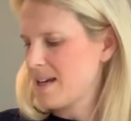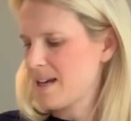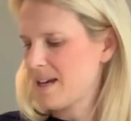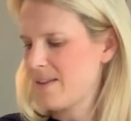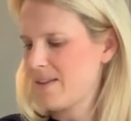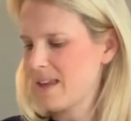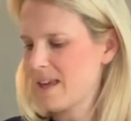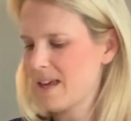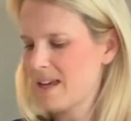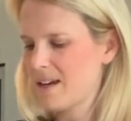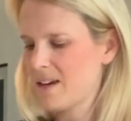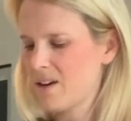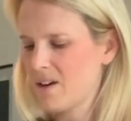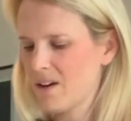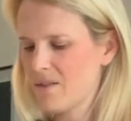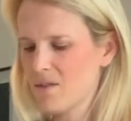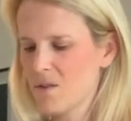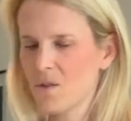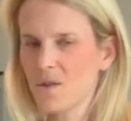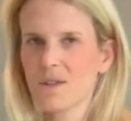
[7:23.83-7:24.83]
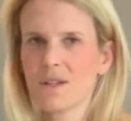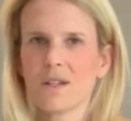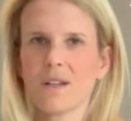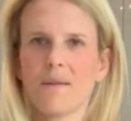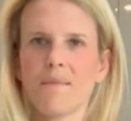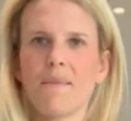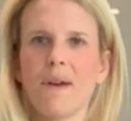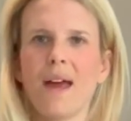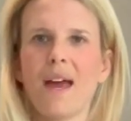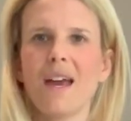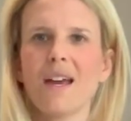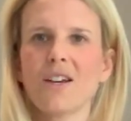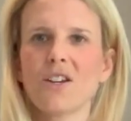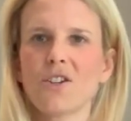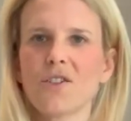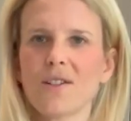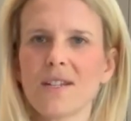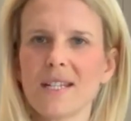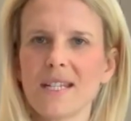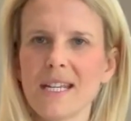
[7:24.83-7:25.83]
And then I've got some
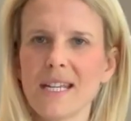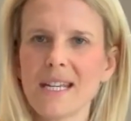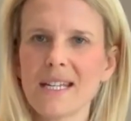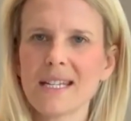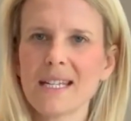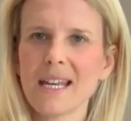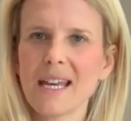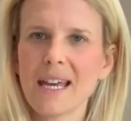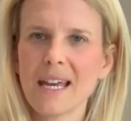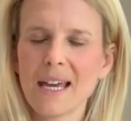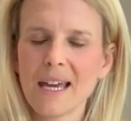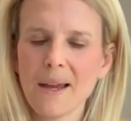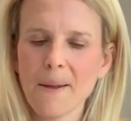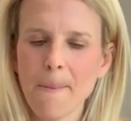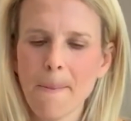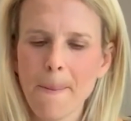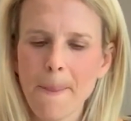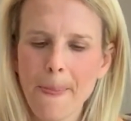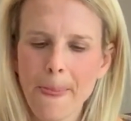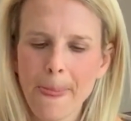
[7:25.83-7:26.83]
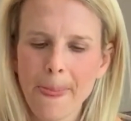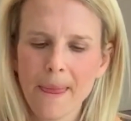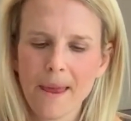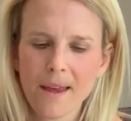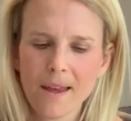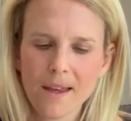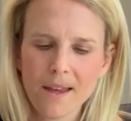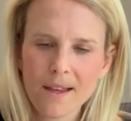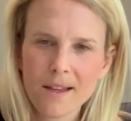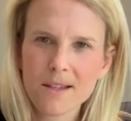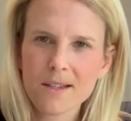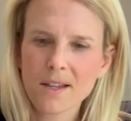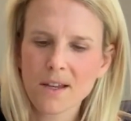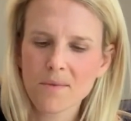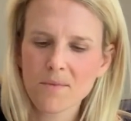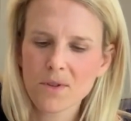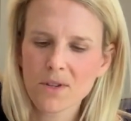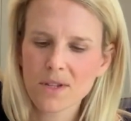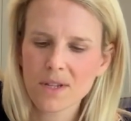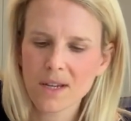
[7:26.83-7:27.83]
extra seeds here, so
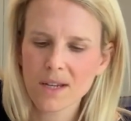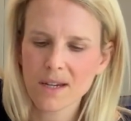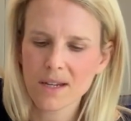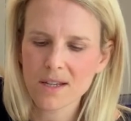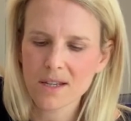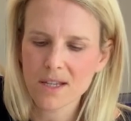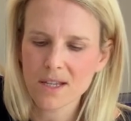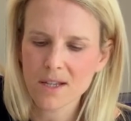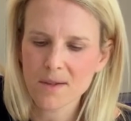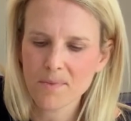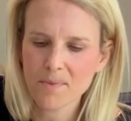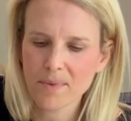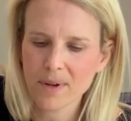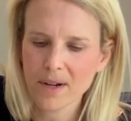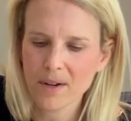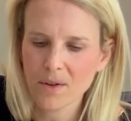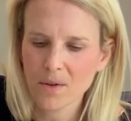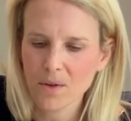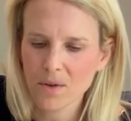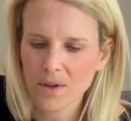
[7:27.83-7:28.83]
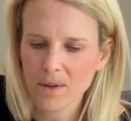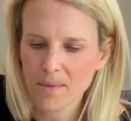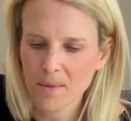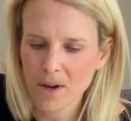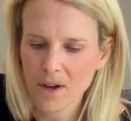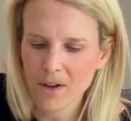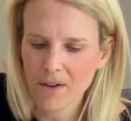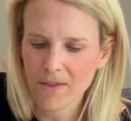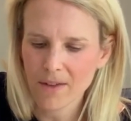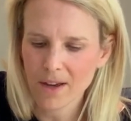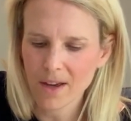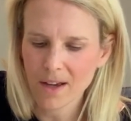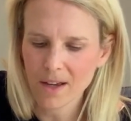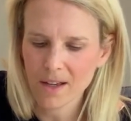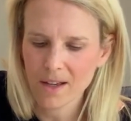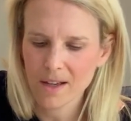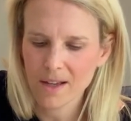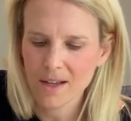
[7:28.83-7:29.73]
I'm just going to sprinkle them over.